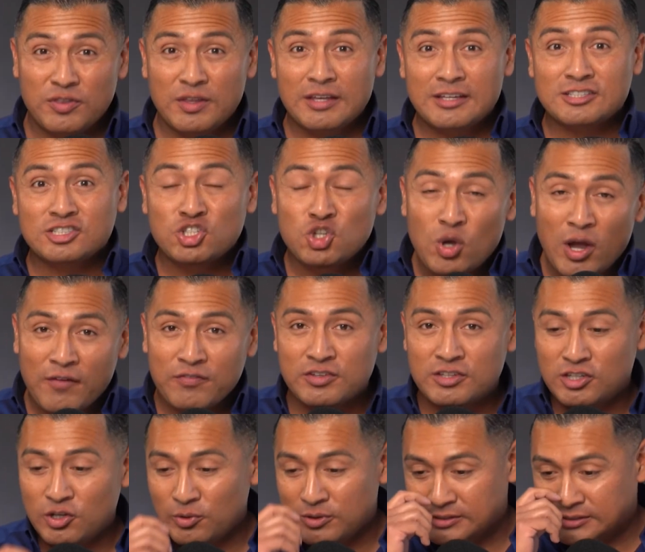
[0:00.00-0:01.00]
things you have to
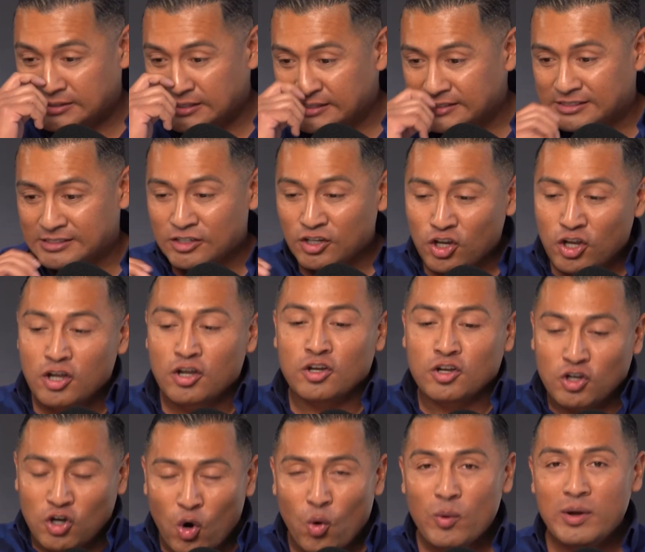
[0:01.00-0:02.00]
do is this
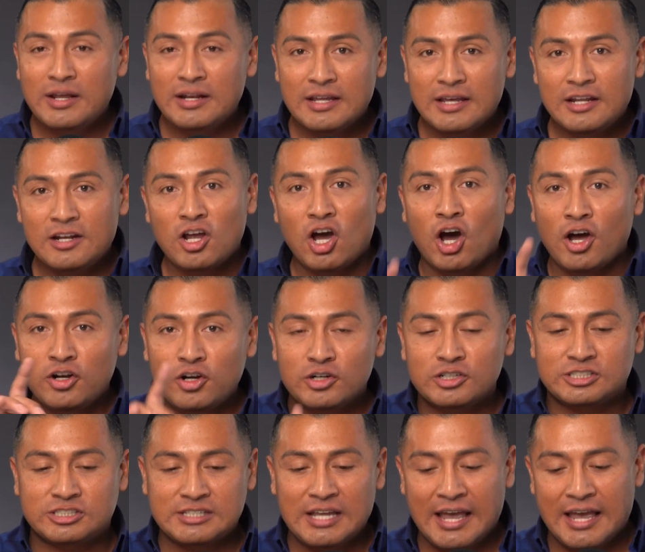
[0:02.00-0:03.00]
going in
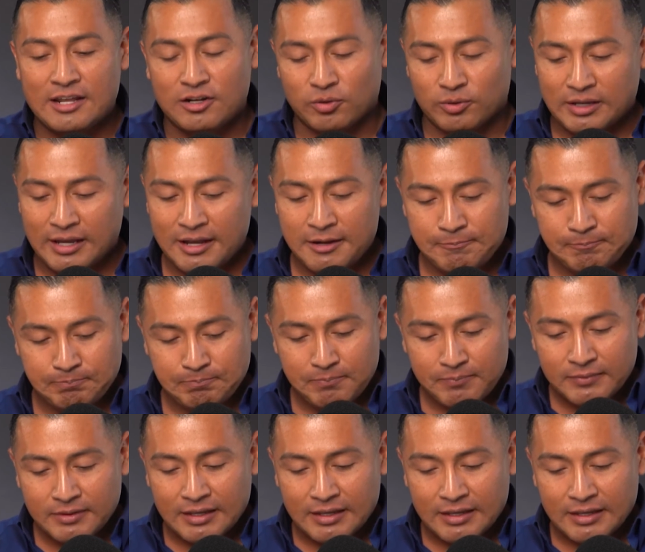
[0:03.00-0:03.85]
understand, okay?